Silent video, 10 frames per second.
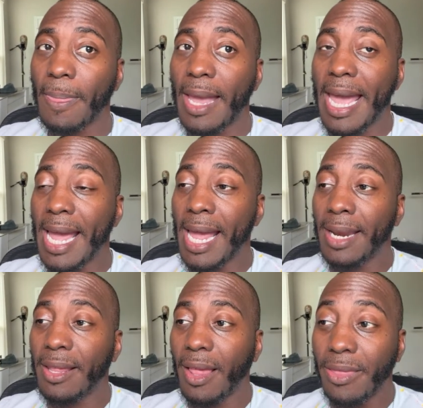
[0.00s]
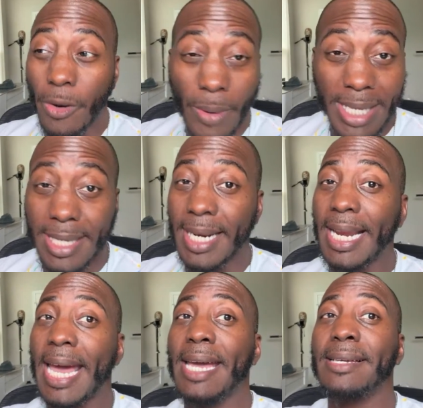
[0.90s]
And the rest of the
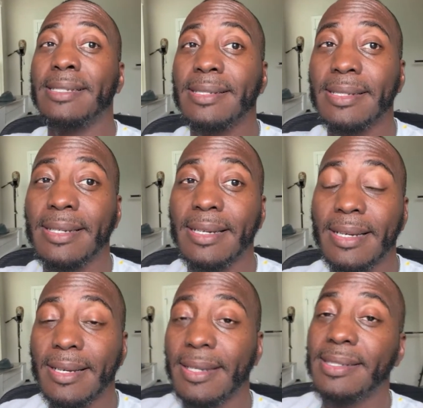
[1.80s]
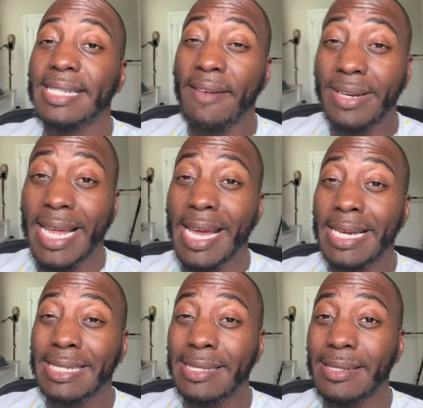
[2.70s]
days, 7
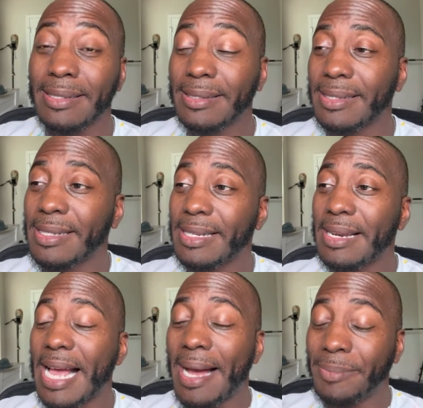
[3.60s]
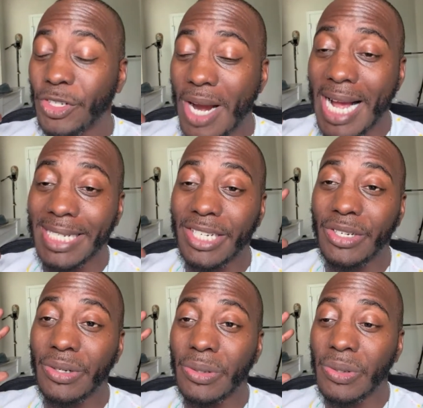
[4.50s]
days, I'm trying to
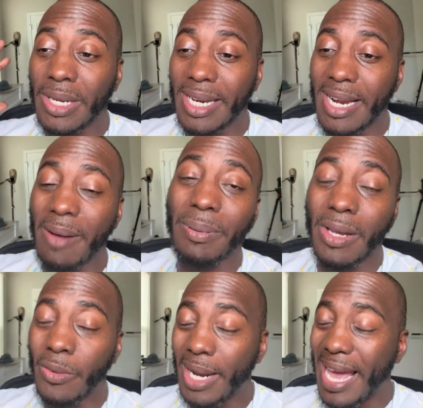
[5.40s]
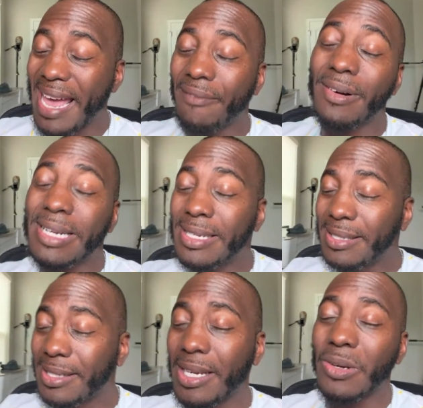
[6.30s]
do an upload every
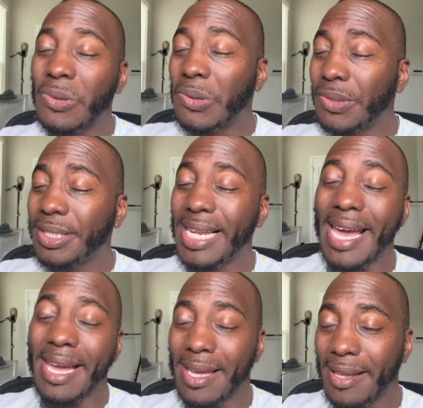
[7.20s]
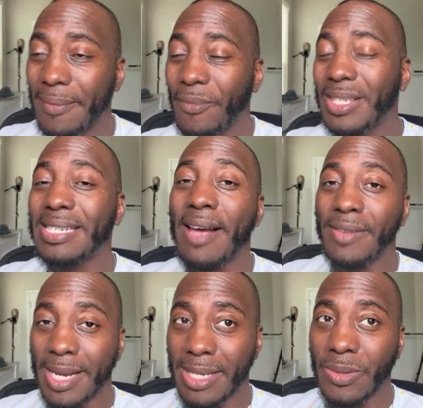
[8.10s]
single day, 7
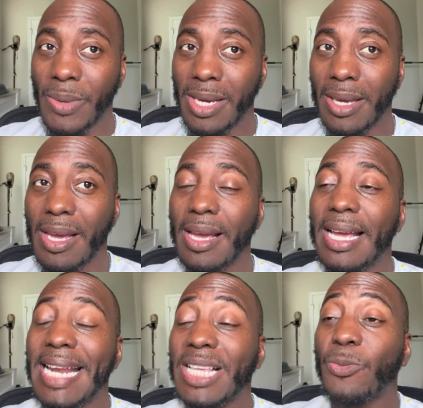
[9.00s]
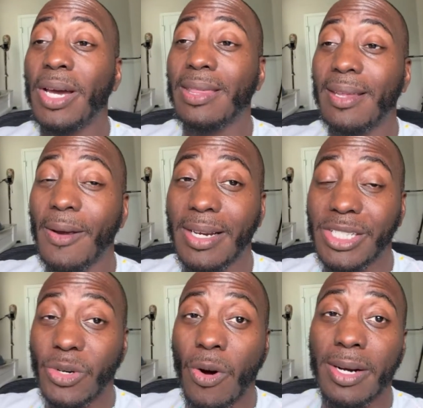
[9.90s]
days a week. And that's with
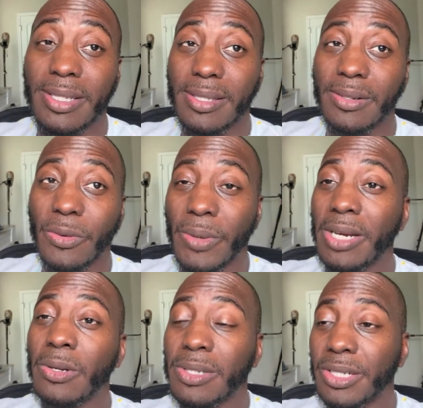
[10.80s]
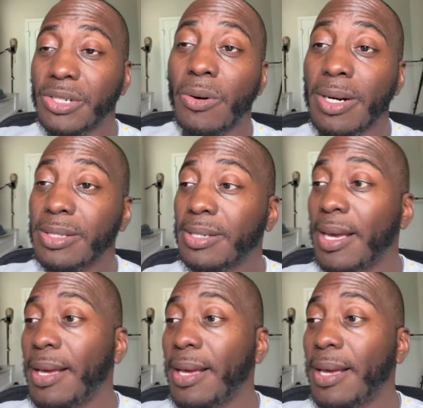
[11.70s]
shorts, reels and shorts.